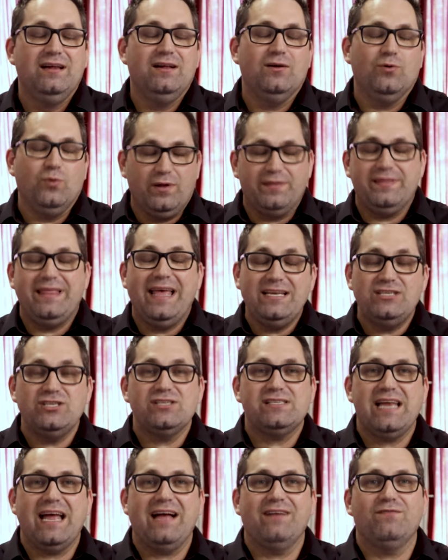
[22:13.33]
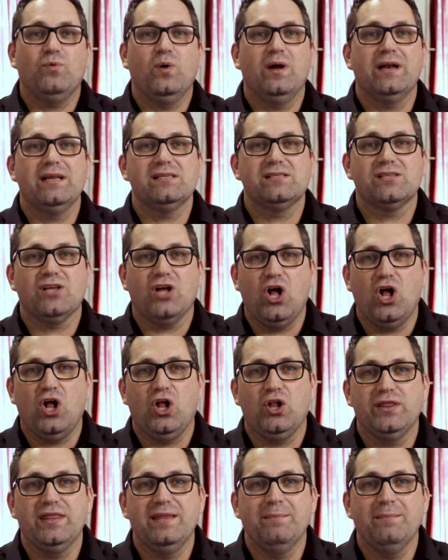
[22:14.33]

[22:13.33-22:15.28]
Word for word: well, they just have what is called